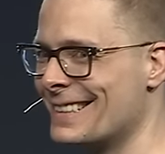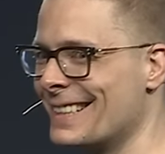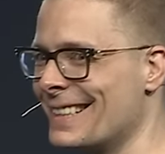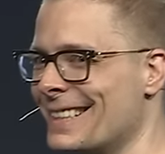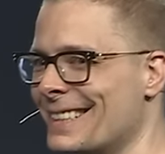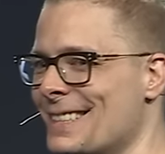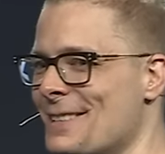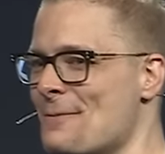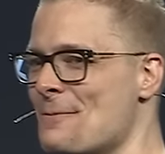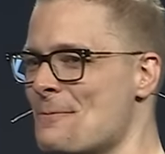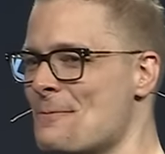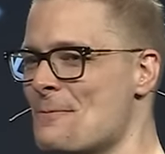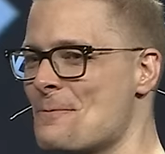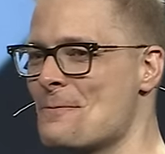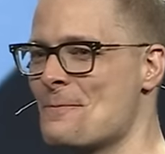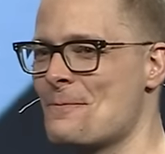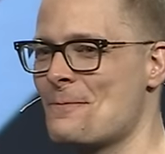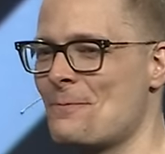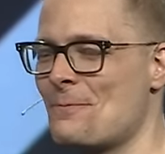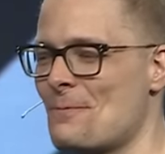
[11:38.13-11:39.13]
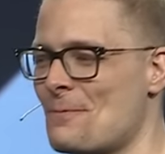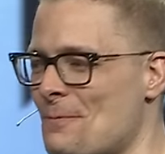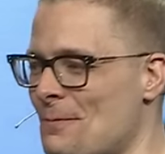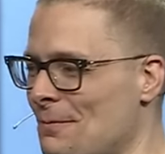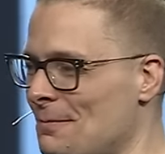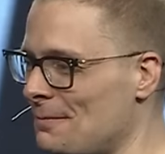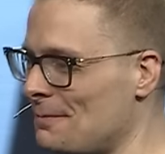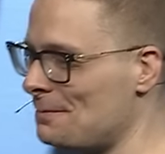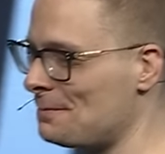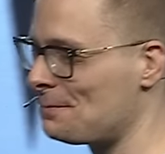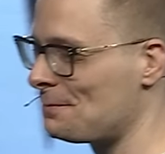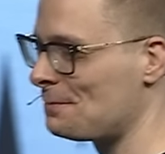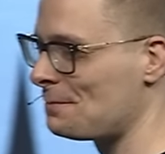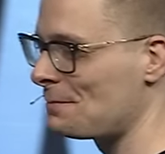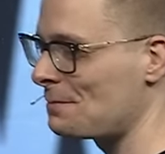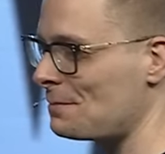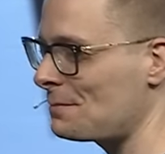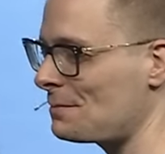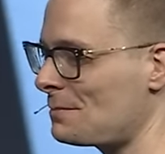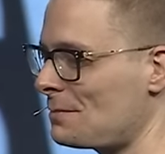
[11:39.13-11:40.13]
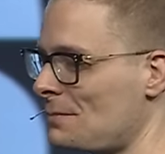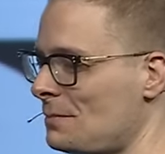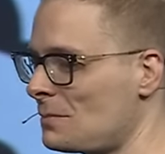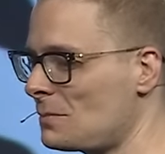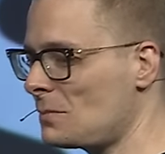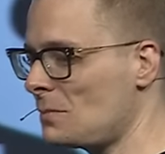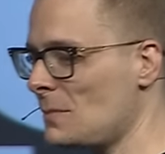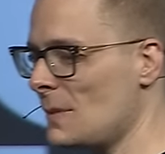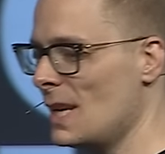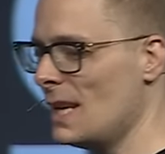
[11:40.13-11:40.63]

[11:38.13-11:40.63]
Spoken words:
(no one is talking)